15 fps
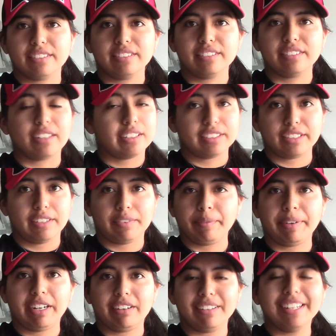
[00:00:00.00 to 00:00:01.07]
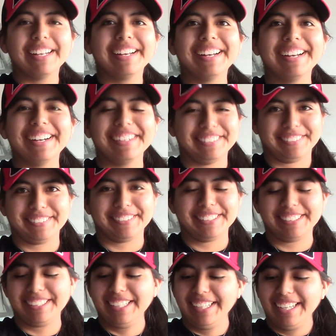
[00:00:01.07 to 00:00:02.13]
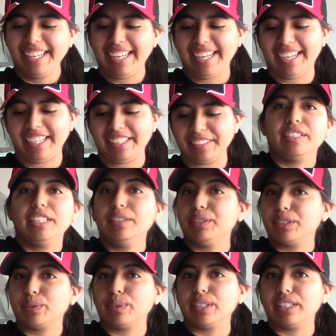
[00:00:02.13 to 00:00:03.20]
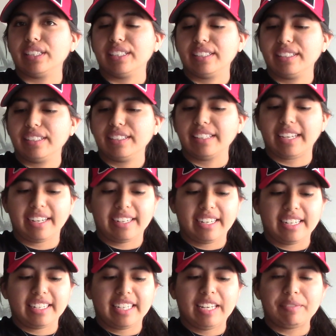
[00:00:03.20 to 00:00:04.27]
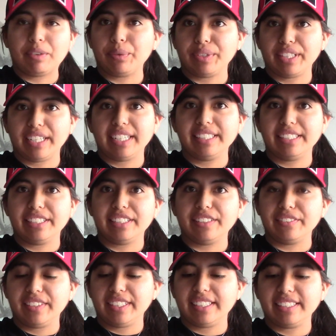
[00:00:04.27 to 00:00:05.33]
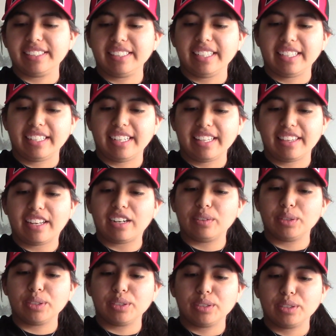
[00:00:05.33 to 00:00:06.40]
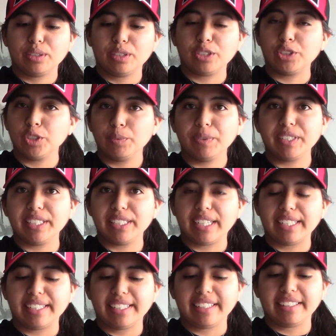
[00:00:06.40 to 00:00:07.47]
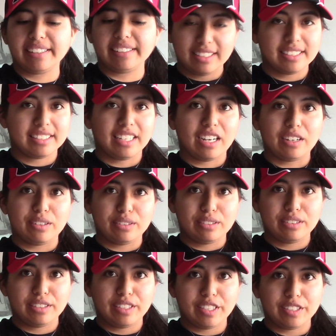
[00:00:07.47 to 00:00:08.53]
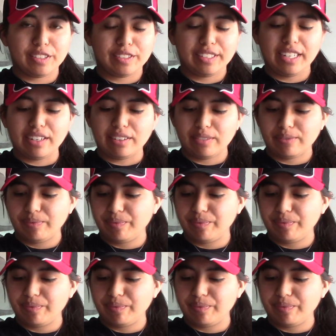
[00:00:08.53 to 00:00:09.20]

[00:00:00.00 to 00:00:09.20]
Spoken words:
car stuff about, of course, and he was the one that kind of came up with the idea of this, and I thought it was a super neat idea. This is how it turned out,